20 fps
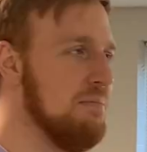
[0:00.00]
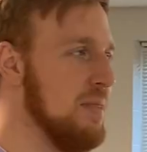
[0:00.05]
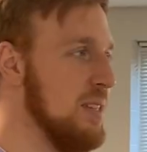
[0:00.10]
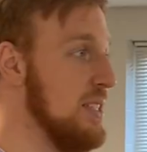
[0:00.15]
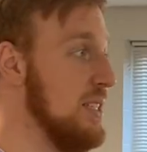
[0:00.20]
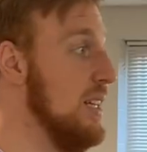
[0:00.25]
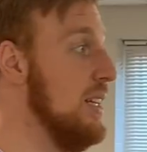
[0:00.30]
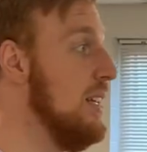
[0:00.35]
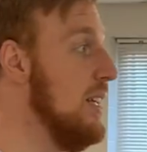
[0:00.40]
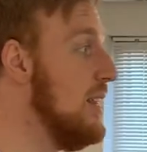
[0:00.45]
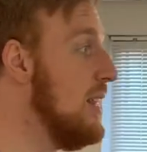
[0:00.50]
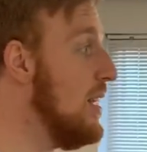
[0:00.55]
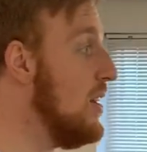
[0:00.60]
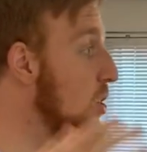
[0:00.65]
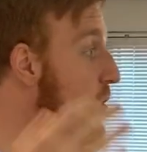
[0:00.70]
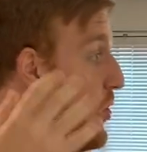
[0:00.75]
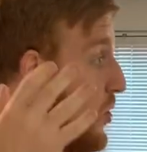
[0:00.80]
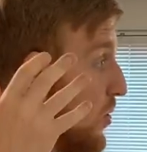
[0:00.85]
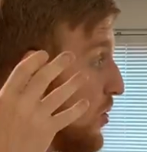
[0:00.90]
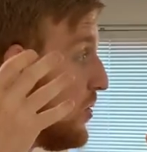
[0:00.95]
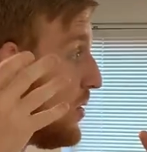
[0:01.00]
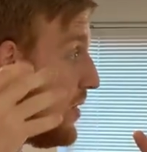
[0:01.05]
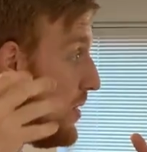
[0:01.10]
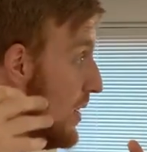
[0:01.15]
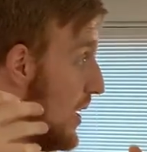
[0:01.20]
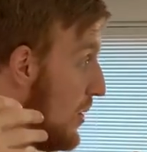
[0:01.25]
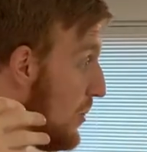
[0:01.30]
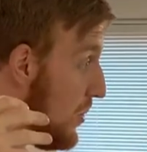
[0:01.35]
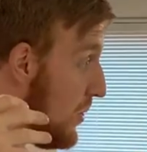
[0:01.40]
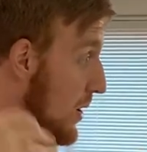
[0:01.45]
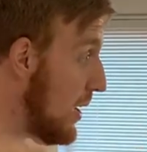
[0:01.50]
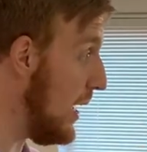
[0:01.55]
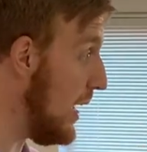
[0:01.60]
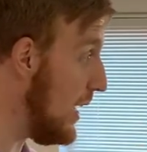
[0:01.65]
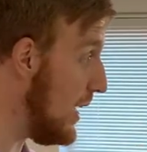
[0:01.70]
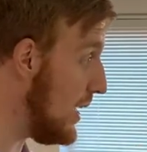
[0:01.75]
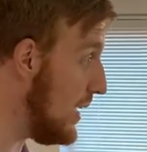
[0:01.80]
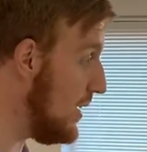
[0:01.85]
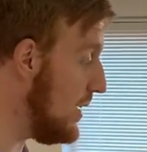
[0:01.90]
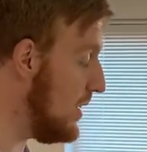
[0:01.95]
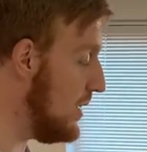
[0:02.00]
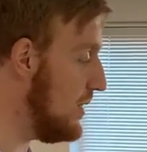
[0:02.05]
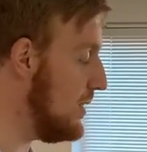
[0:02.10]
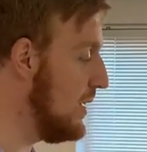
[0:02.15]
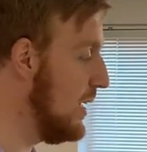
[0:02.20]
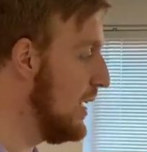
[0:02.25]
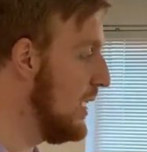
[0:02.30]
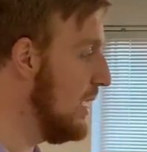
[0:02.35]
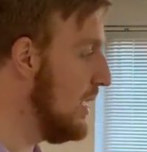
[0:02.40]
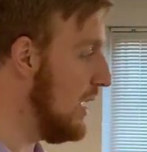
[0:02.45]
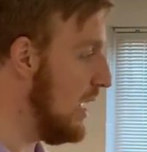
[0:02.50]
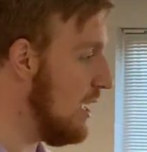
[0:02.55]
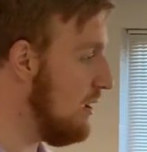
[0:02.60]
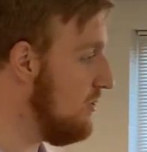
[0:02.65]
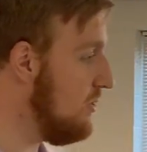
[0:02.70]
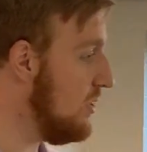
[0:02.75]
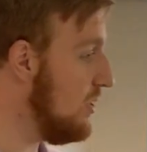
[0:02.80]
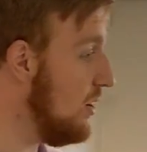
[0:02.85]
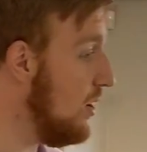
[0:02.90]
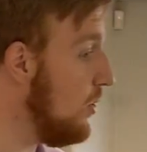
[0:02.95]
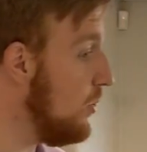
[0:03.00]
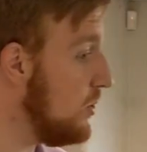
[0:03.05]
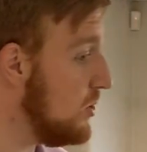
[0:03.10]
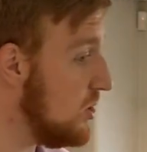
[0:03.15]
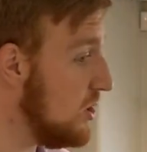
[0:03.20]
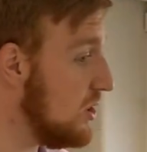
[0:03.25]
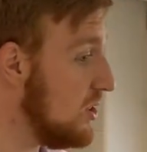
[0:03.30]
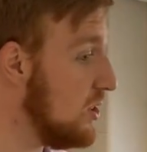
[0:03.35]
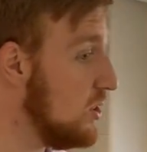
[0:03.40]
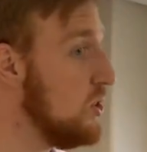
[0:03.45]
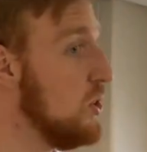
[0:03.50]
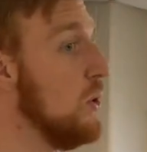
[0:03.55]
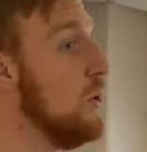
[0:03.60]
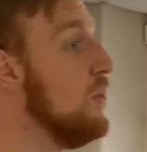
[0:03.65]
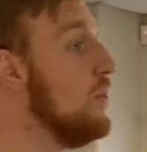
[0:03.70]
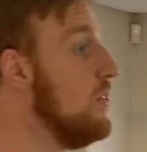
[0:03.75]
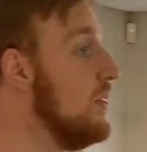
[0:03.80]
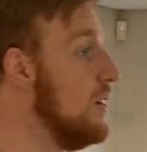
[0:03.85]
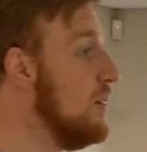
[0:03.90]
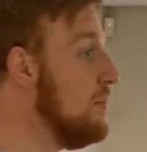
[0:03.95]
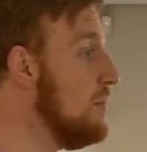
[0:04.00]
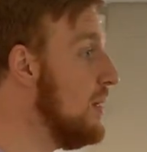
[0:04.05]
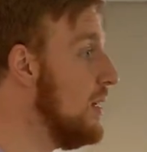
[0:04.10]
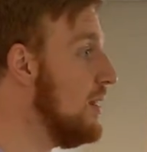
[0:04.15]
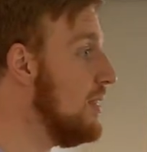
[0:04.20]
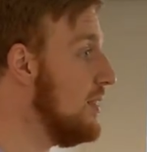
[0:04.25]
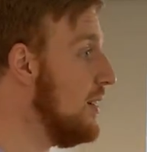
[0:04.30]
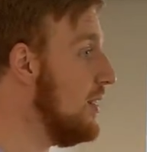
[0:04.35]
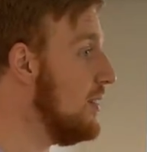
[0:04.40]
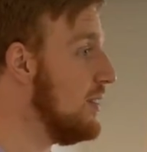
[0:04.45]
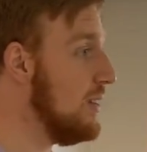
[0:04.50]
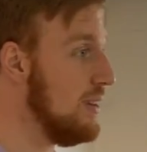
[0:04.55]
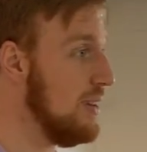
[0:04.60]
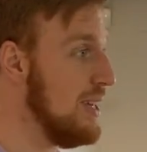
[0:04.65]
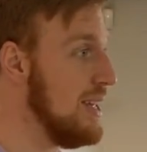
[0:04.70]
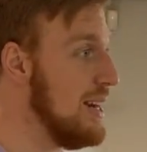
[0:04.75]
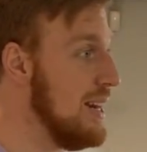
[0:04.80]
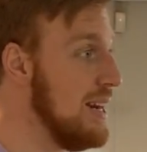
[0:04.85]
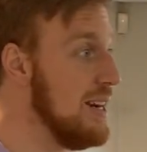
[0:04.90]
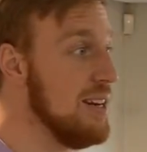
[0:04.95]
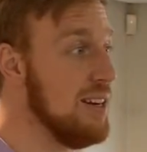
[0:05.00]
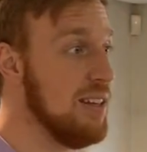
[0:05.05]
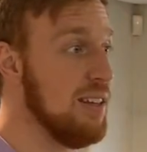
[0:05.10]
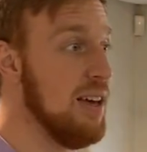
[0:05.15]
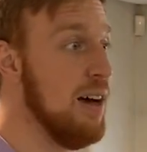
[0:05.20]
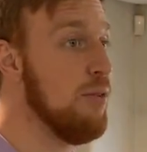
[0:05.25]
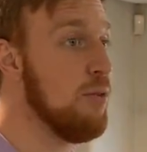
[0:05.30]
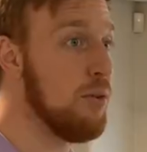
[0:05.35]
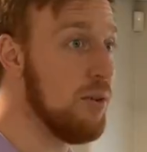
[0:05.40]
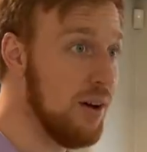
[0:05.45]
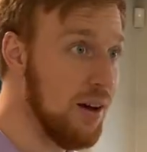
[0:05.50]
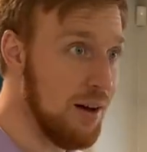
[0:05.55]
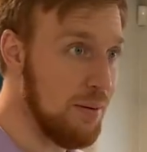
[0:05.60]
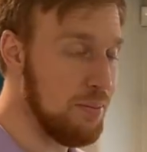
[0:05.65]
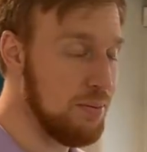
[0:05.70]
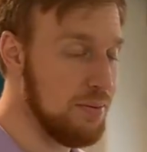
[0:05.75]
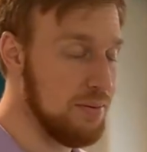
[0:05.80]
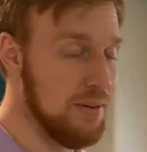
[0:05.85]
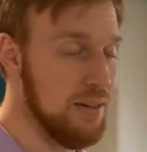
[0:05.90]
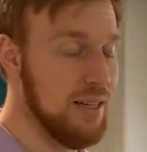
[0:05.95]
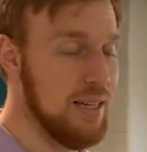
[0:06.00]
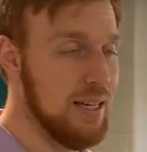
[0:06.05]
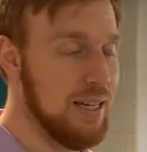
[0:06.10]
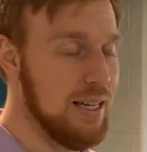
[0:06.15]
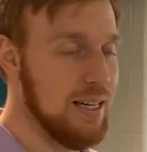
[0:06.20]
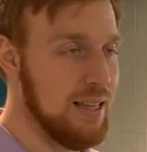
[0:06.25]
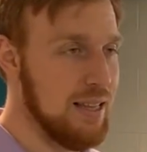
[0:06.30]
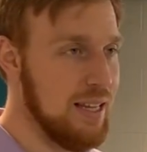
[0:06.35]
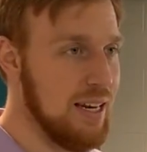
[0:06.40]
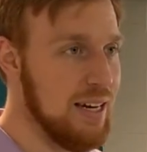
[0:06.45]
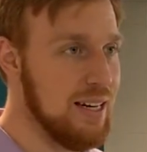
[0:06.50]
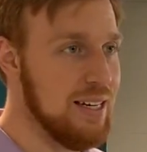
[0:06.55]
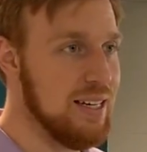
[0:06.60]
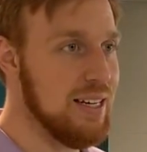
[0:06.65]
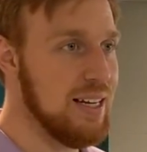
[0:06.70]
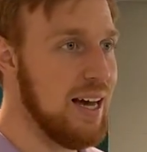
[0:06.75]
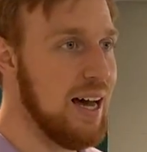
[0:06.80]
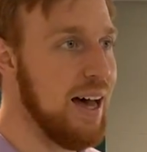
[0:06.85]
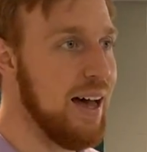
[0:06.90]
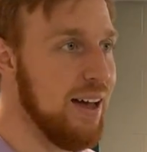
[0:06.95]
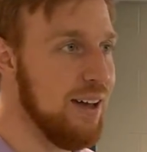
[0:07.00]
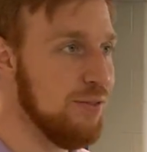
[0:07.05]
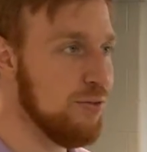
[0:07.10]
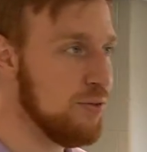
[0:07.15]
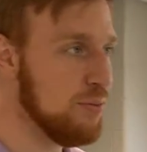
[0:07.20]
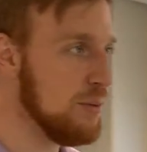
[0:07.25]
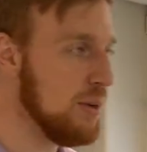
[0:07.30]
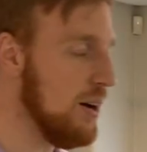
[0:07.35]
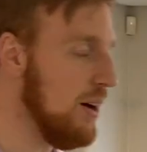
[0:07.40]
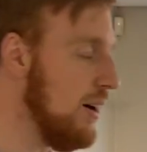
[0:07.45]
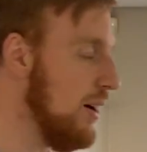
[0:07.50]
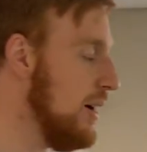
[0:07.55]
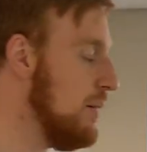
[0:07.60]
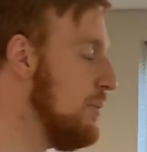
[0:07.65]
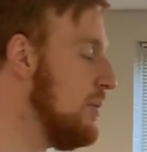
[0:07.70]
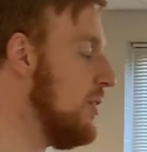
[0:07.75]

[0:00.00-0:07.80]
Suddenly they knew that they were naked, and even though it was just the two of them, they thought that they needed to cover up. They needed to hide from God.